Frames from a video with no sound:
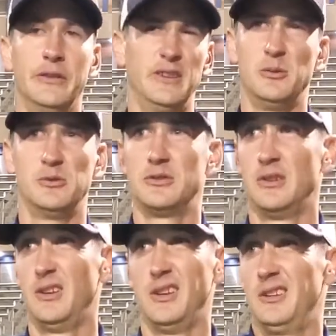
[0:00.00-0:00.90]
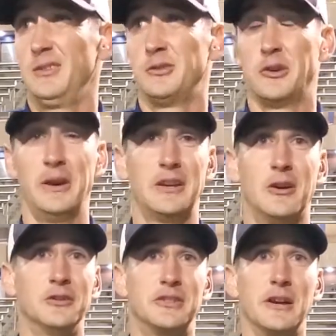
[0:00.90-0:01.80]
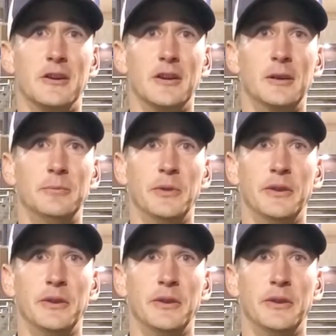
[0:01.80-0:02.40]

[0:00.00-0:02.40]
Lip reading: I think it was a great college soccer game.